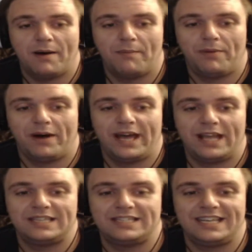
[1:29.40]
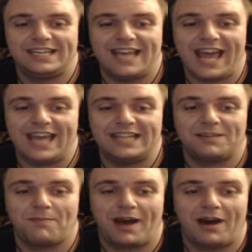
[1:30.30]
But today it's
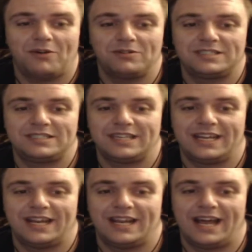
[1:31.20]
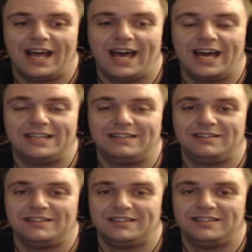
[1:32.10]
about a
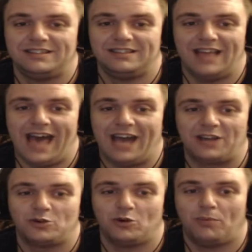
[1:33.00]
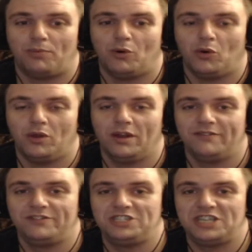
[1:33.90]
actual pool
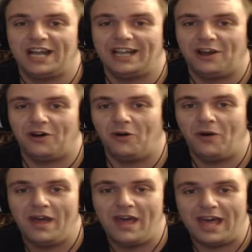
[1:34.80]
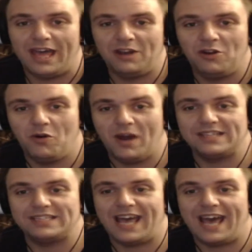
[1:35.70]
of Jello, and who
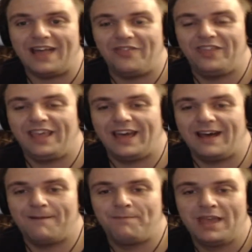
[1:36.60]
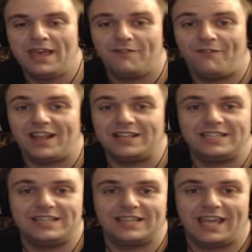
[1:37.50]
hasn't had the
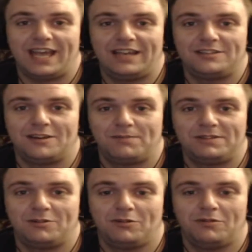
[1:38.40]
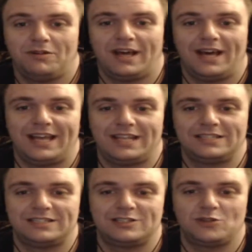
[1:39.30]
fantasy as a kid to jump into
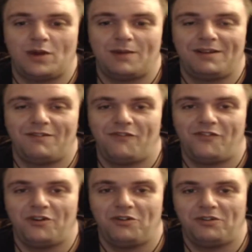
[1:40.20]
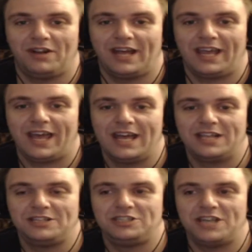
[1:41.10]
and swim in food like
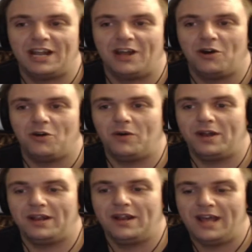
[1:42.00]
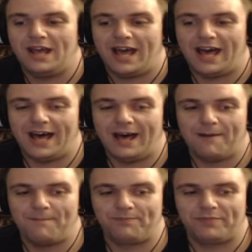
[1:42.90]
Jello
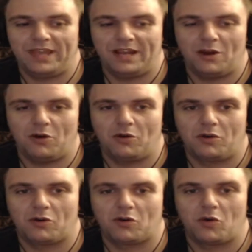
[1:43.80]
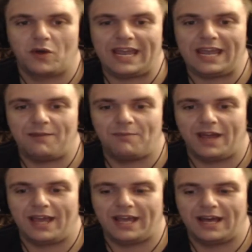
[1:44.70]
and you know, cream,
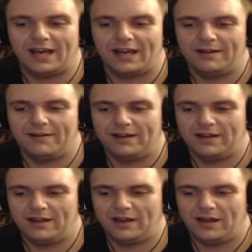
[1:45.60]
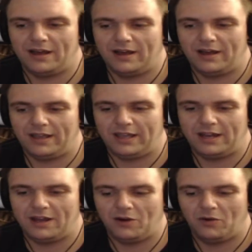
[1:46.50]
like you
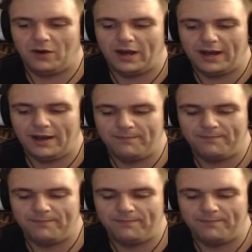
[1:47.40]
know, I